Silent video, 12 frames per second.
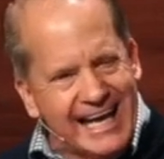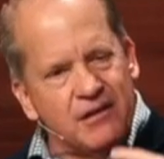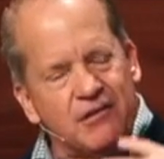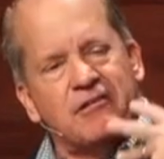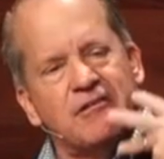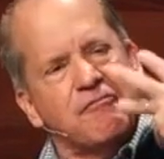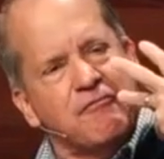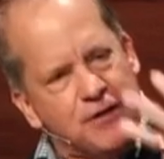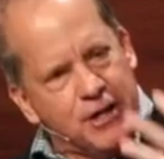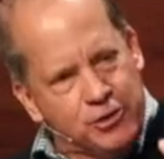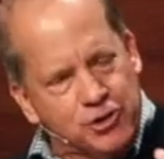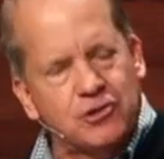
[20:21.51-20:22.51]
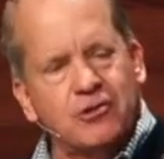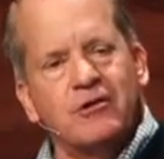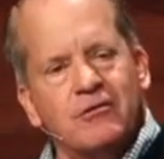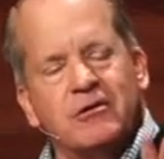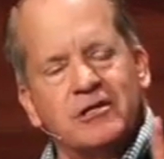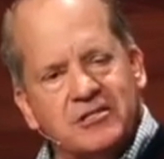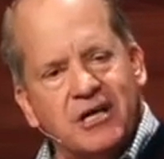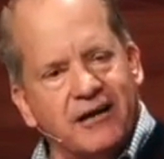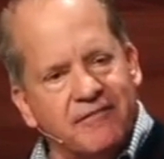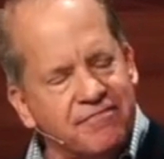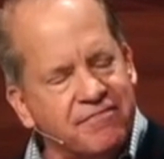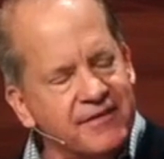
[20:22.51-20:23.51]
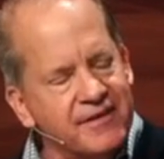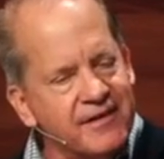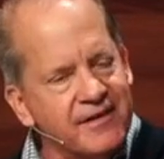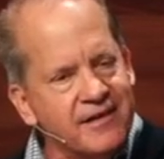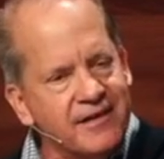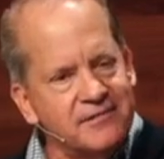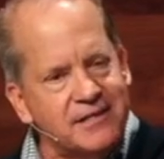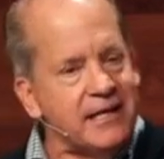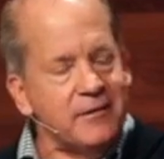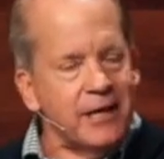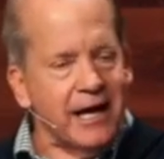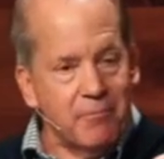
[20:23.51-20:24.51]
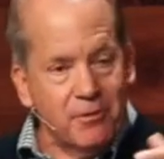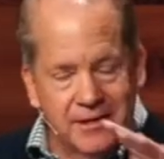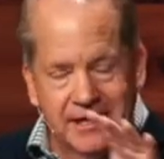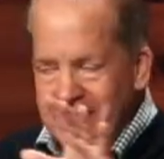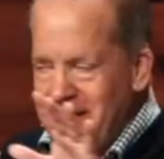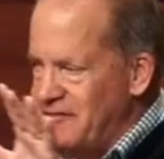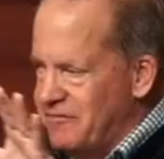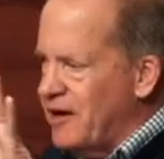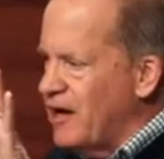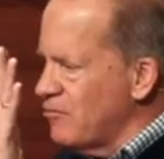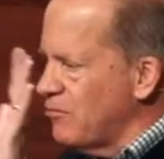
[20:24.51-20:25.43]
in the future, which I've deemed, I believe, a